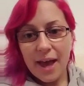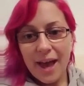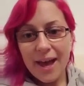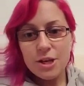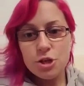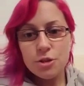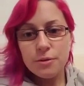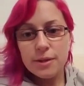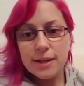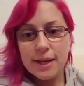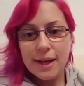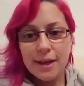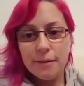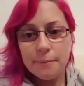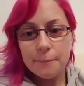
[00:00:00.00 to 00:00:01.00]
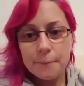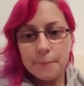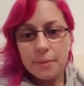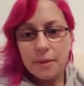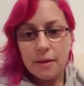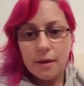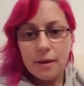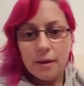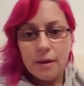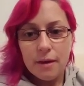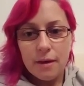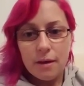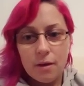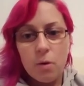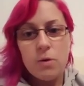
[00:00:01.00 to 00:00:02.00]
Hey, Julie.
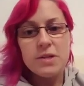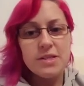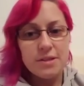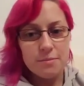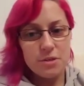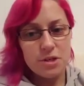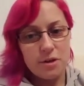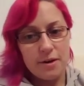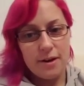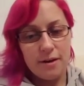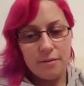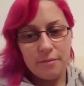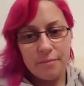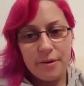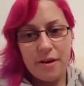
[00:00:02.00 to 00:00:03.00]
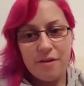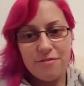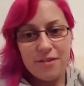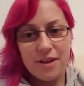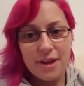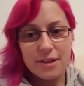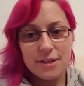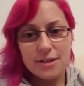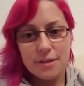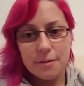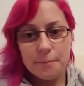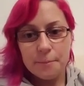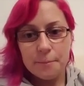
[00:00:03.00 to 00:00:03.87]
Awesome, Donna. Perfect.